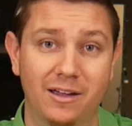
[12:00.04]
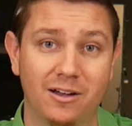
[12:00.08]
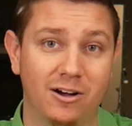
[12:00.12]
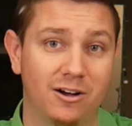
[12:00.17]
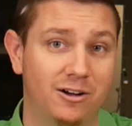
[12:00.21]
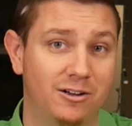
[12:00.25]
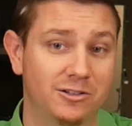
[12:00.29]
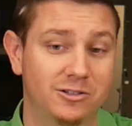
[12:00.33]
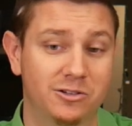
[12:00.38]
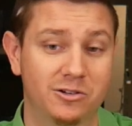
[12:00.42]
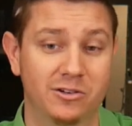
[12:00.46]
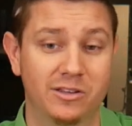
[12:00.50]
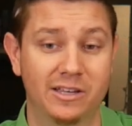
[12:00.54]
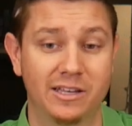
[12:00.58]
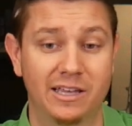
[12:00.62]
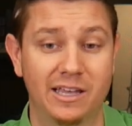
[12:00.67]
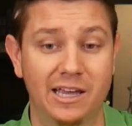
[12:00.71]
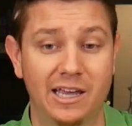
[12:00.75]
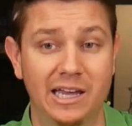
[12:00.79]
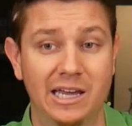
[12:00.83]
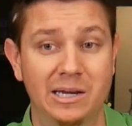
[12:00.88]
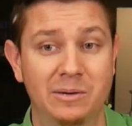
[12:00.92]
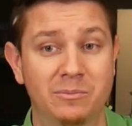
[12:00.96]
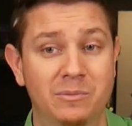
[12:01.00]
alter the
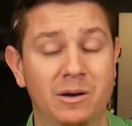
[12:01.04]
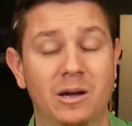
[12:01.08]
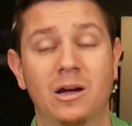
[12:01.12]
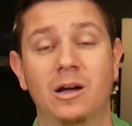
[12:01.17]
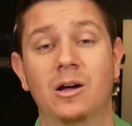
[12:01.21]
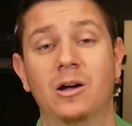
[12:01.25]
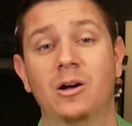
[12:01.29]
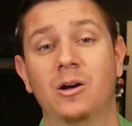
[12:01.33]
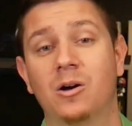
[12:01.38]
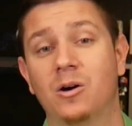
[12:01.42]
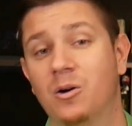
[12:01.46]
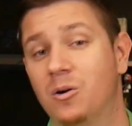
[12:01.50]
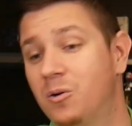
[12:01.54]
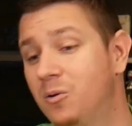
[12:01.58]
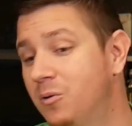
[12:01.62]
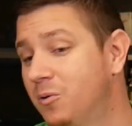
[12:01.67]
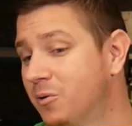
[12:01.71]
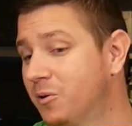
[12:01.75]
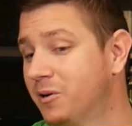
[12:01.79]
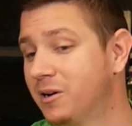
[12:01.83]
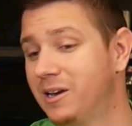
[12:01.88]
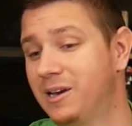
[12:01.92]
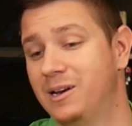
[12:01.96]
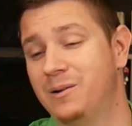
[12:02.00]
game,
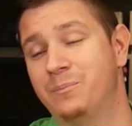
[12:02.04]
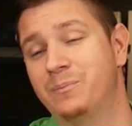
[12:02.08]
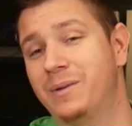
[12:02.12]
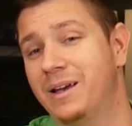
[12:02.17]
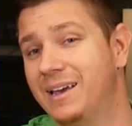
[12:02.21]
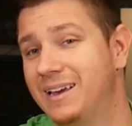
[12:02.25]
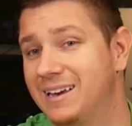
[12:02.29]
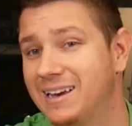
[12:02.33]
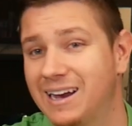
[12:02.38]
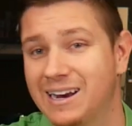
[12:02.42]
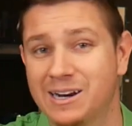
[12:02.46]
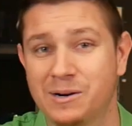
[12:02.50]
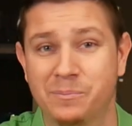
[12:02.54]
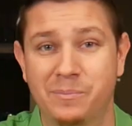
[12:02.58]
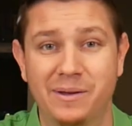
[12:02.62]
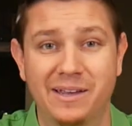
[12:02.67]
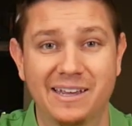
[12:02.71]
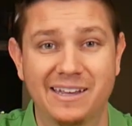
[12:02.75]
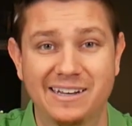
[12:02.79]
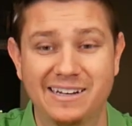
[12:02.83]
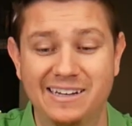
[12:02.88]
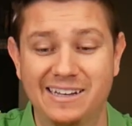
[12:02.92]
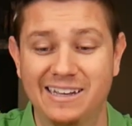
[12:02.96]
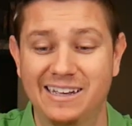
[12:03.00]
or it may kind of be
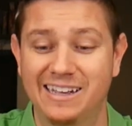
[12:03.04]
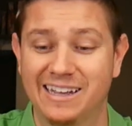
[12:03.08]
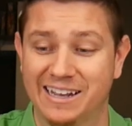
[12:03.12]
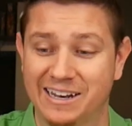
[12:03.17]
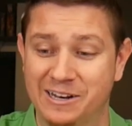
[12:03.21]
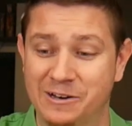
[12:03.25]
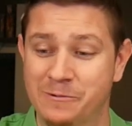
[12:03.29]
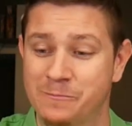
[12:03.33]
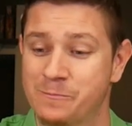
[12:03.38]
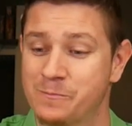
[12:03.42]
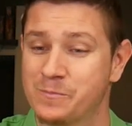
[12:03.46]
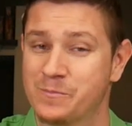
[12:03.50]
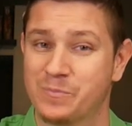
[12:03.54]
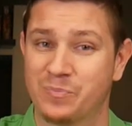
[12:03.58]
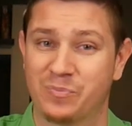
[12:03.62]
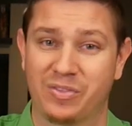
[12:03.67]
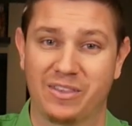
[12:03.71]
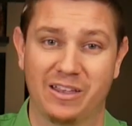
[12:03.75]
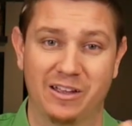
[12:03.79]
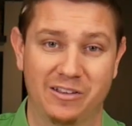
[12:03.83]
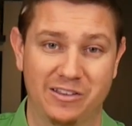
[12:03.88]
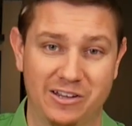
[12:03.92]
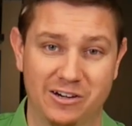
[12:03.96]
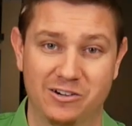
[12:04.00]
a dud.
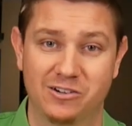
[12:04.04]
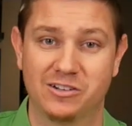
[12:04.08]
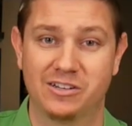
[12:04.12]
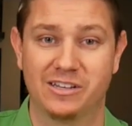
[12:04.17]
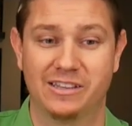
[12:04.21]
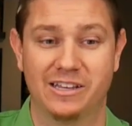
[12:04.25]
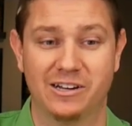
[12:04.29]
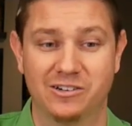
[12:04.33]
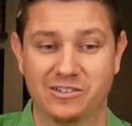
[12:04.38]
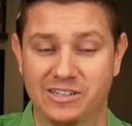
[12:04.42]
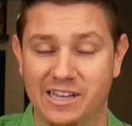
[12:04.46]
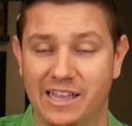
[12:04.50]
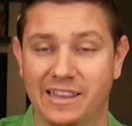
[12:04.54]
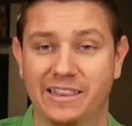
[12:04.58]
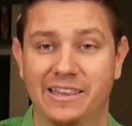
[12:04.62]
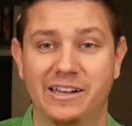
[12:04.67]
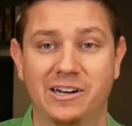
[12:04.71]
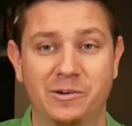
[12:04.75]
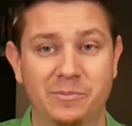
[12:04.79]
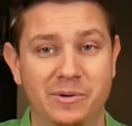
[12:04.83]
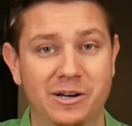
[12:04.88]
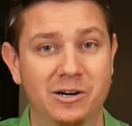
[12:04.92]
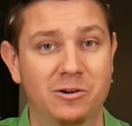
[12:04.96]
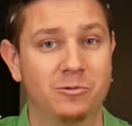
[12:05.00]
There's that
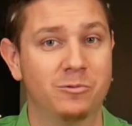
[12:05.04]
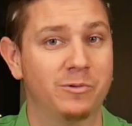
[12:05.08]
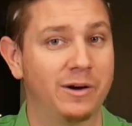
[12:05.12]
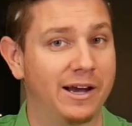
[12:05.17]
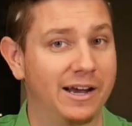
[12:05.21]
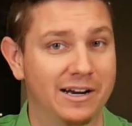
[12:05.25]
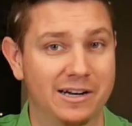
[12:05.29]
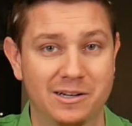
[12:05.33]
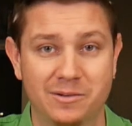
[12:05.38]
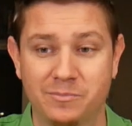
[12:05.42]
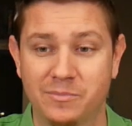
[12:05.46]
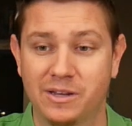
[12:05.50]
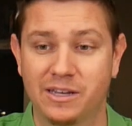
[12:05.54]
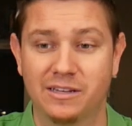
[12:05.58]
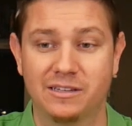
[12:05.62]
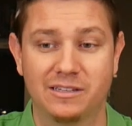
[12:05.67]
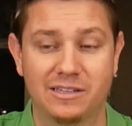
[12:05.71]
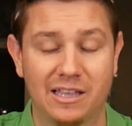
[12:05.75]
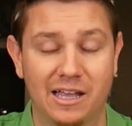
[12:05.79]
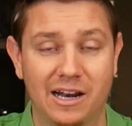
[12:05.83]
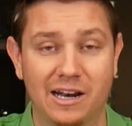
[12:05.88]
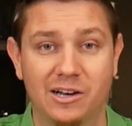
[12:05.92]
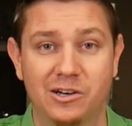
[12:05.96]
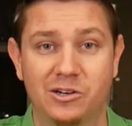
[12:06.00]
little bit of randomness
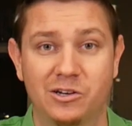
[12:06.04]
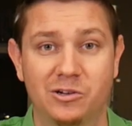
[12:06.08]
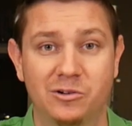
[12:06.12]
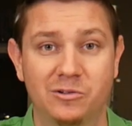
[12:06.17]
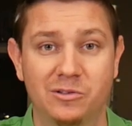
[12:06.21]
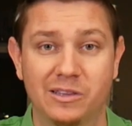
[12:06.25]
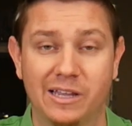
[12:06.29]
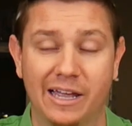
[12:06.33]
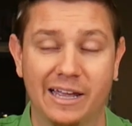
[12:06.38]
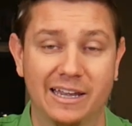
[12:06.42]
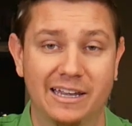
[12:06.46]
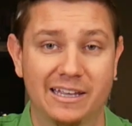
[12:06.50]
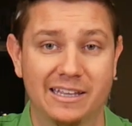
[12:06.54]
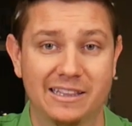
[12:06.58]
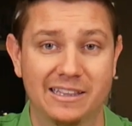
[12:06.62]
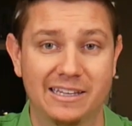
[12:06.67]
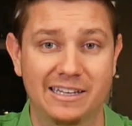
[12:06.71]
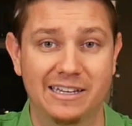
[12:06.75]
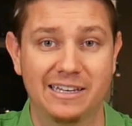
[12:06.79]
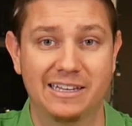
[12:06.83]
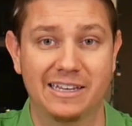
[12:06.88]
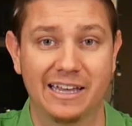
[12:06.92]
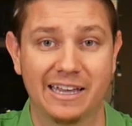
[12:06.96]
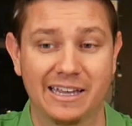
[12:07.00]
that I do like in the
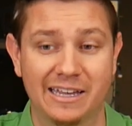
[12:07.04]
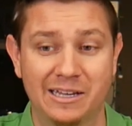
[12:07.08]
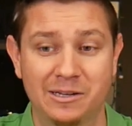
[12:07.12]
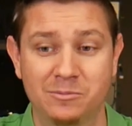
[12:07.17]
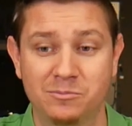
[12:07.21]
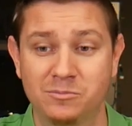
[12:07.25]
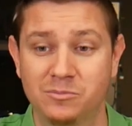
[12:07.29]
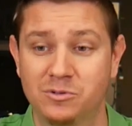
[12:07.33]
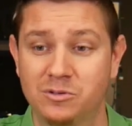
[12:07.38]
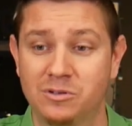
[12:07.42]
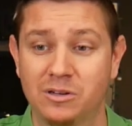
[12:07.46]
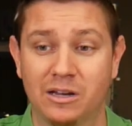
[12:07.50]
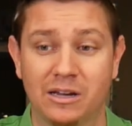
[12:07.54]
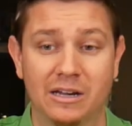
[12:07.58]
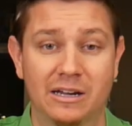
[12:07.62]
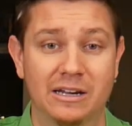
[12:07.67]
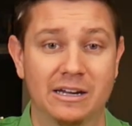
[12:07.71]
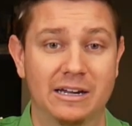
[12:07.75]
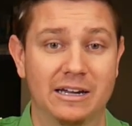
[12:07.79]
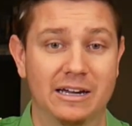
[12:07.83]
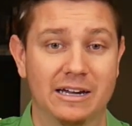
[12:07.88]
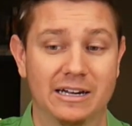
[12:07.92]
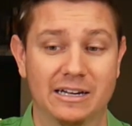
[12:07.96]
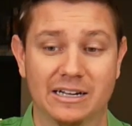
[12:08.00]
games.
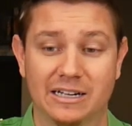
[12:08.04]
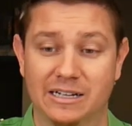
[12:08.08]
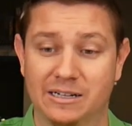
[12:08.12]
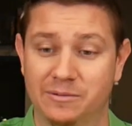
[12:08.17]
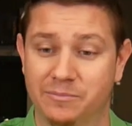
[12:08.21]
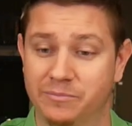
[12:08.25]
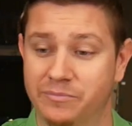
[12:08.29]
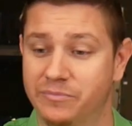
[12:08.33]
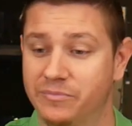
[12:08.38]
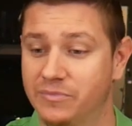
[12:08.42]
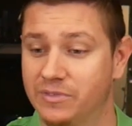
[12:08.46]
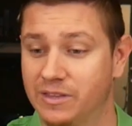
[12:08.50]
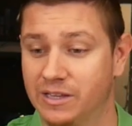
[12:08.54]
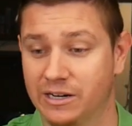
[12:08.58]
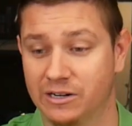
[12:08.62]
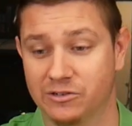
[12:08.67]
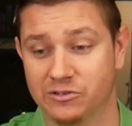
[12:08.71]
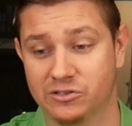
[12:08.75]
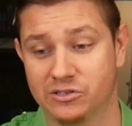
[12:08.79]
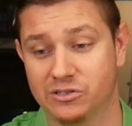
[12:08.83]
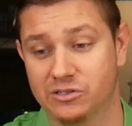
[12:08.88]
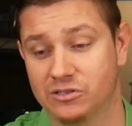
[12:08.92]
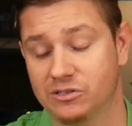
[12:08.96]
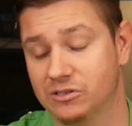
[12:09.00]

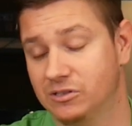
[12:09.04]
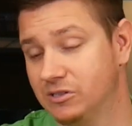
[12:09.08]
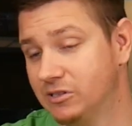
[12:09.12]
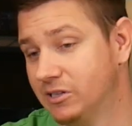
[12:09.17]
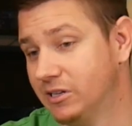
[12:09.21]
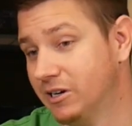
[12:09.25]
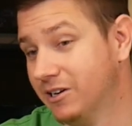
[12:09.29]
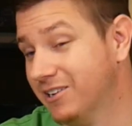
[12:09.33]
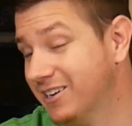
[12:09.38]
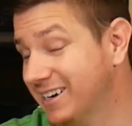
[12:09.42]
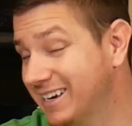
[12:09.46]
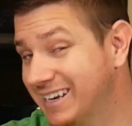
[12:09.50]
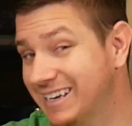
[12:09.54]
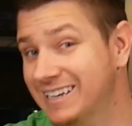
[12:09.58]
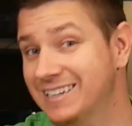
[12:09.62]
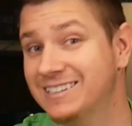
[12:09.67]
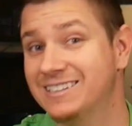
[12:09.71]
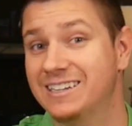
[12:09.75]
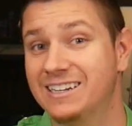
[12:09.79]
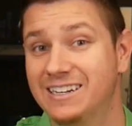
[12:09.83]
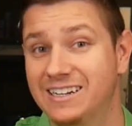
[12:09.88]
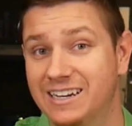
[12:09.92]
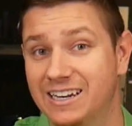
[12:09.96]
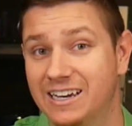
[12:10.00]
There
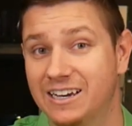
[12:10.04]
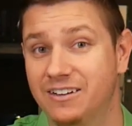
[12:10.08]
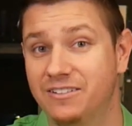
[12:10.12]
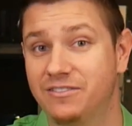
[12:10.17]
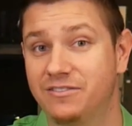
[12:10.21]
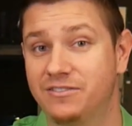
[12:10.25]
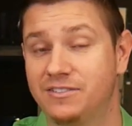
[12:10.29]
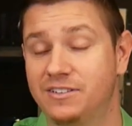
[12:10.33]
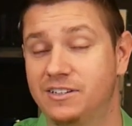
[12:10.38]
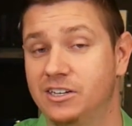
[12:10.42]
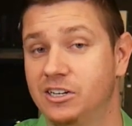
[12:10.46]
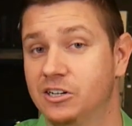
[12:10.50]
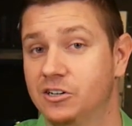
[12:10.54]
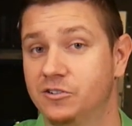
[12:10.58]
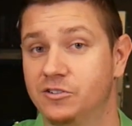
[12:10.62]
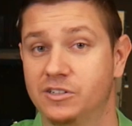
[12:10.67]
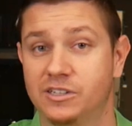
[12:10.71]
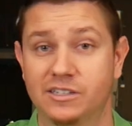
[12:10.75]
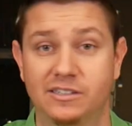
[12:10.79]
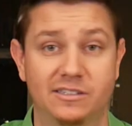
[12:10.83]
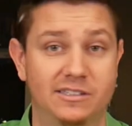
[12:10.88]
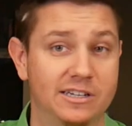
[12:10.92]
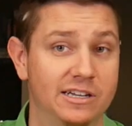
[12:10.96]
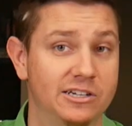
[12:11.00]
is enough,
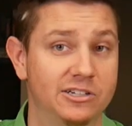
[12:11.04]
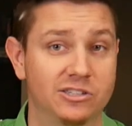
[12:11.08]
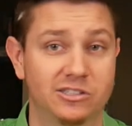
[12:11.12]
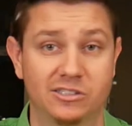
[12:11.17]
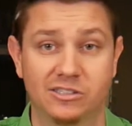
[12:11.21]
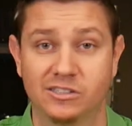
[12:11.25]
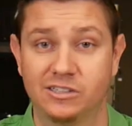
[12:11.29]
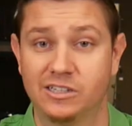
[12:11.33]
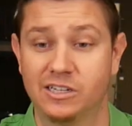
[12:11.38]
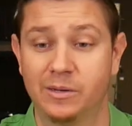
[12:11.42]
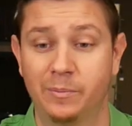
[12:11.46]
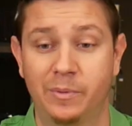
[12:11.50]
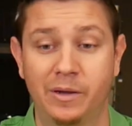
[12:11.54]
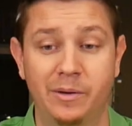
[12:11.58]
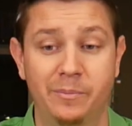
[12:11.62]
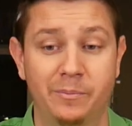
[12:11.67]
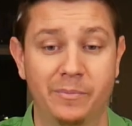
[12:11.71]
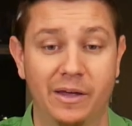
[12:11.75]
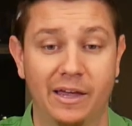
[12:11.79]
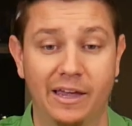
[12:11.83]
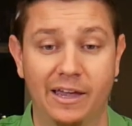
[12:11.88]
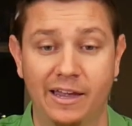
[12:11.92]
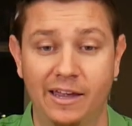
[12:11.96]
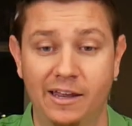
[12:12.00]
decisions to be
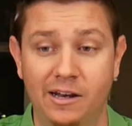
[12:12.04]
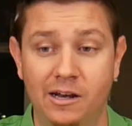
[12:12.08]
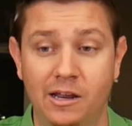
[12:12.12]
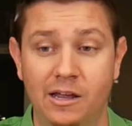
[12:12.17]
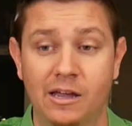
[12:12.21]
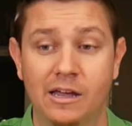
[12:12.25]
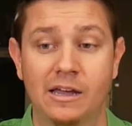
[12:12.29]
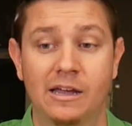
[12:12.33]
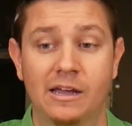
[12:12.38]
made.